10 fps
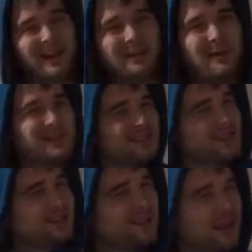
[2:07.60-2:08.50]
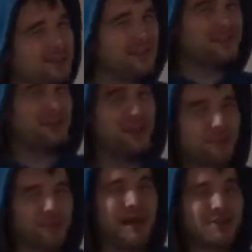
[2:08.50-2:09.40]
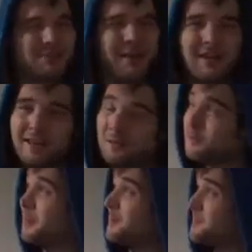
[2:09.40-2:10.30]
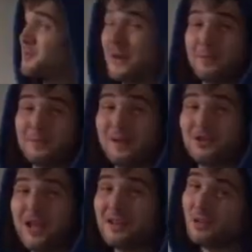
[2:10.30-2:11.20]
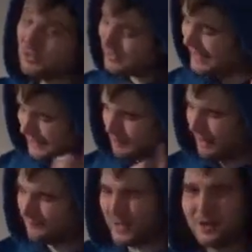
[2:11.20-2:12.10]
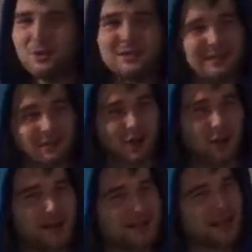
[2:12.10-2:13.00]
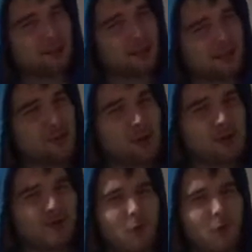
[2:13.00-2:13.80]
Anyways, that's all time we got this week for Magic Monday. Remember to subscribe to my channel, like my videos, leave a comment down below.